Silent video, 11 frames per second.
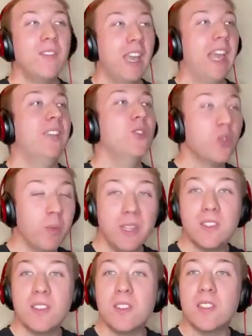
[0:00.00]
in some
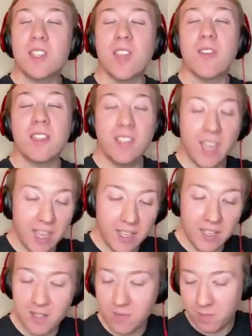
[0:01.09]
instances, I've had
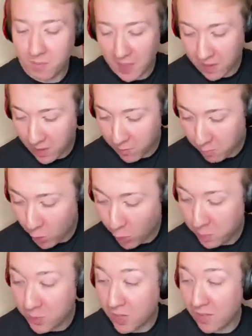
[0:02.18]
gigs at
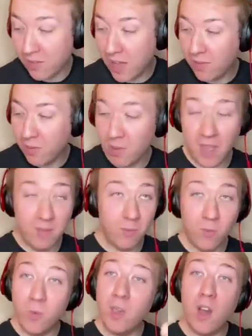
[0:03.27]
pubs, and
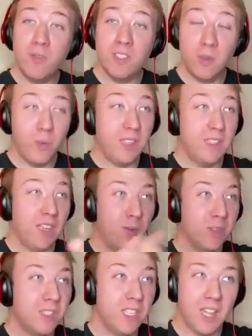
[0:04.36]
obviously we deal
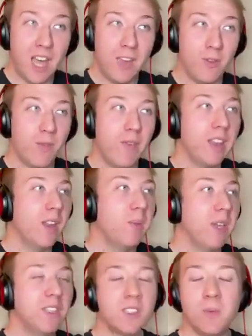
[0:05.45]
with Sea Live on a regular
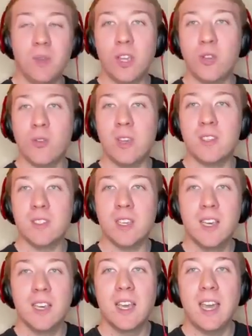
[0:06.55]
basis. Me and Chris,
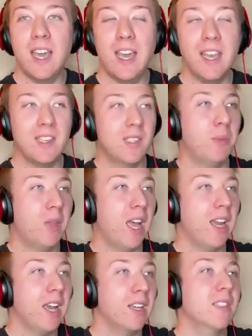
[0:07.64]

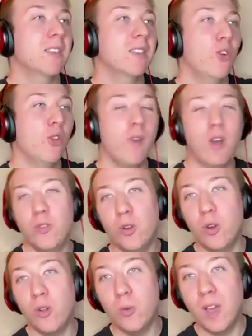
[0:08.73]
supplying acts all around the
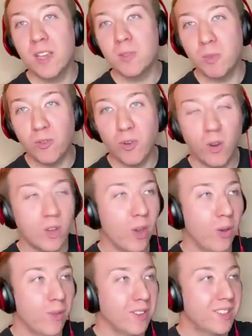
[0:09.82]
northwest before
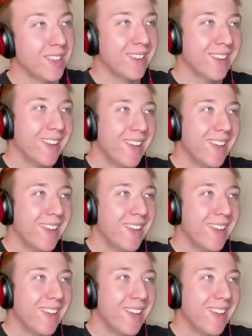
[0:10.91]
COVID.